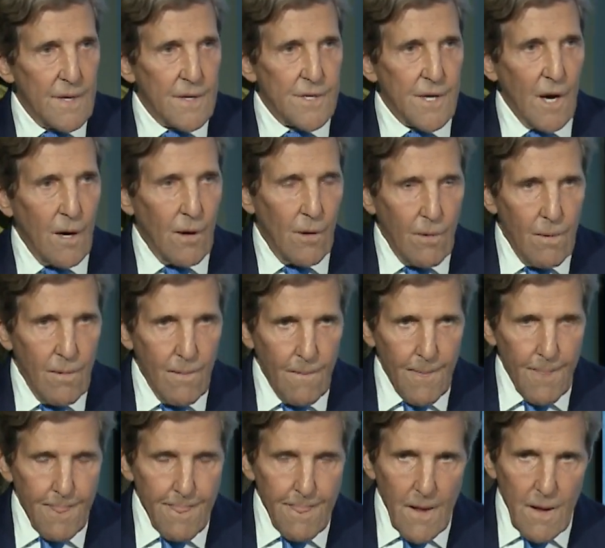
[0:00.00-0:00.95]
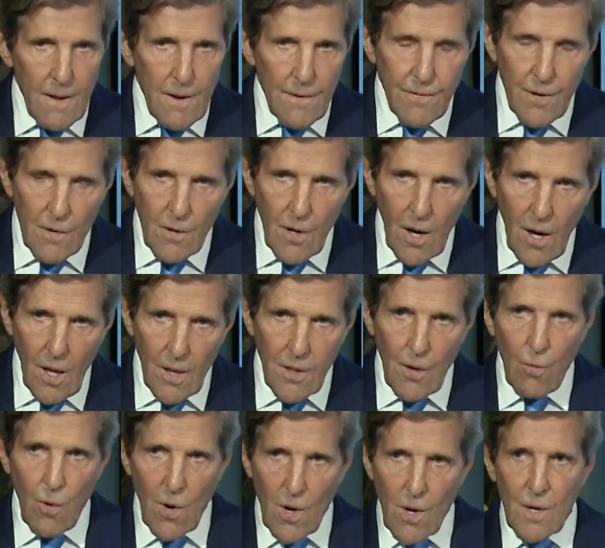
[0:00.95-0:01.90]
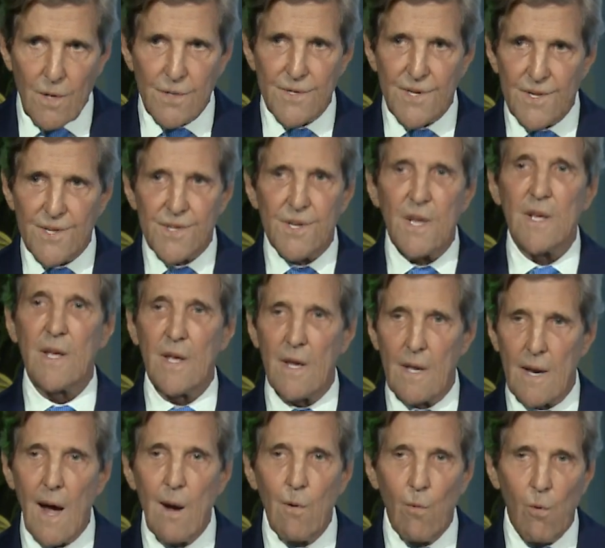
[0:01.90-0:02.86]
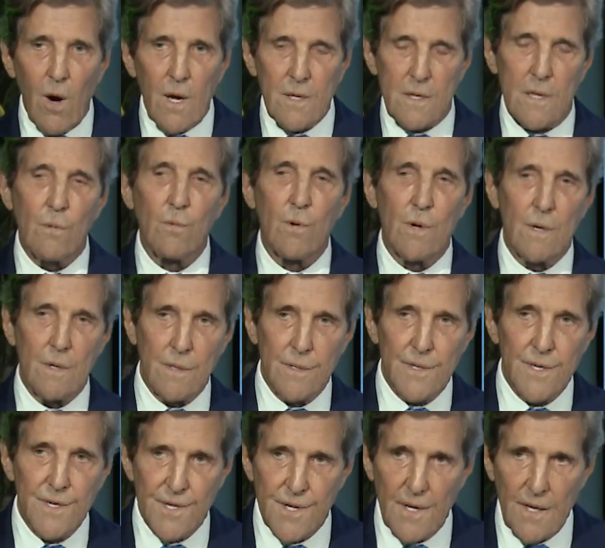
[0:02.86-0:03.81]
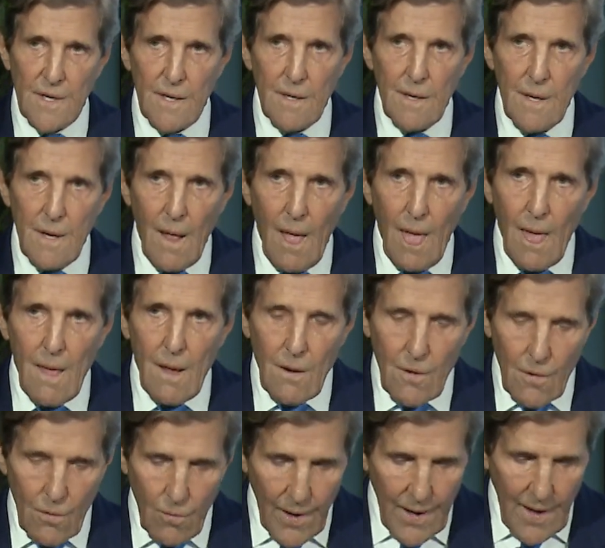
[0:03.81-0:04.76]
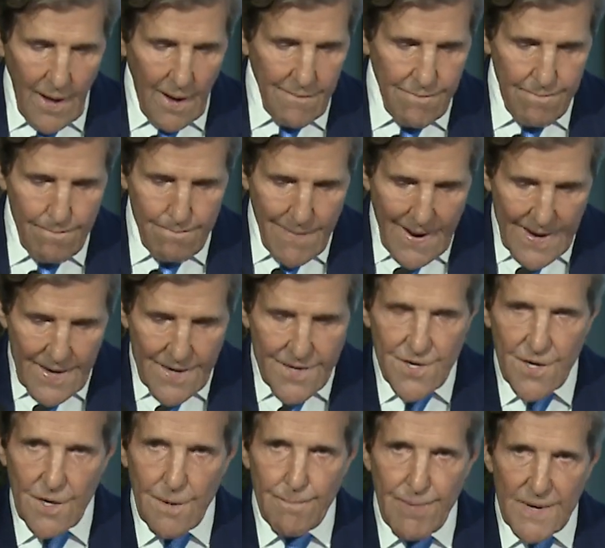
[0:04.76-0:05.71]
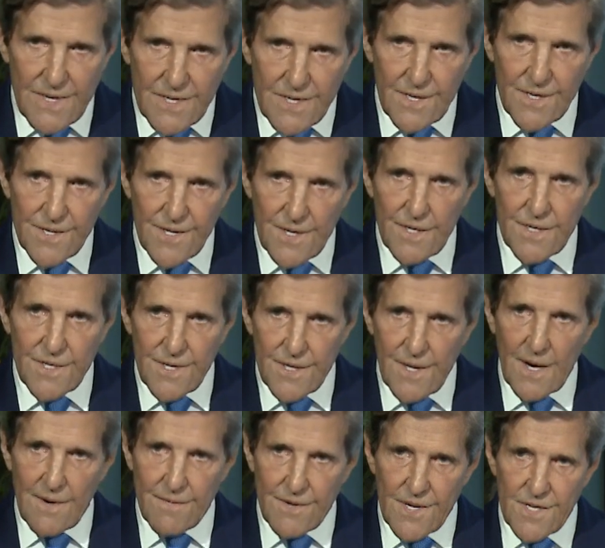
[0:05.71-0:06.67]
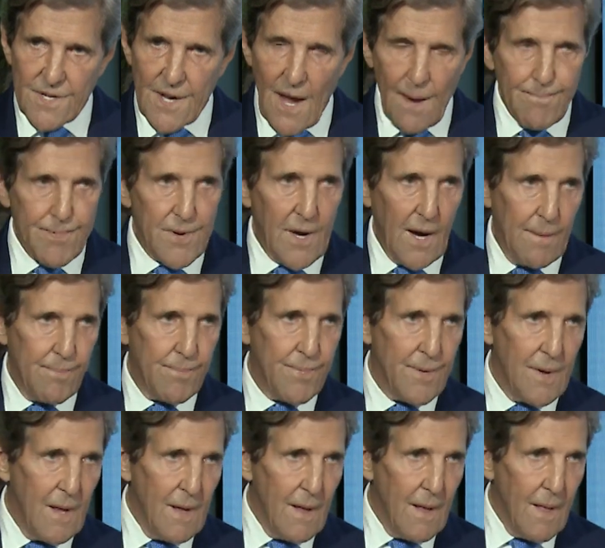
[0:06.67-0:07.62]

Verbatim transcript: So, for all the world to see, and I want the world to see, we have major businesses that have stepped up,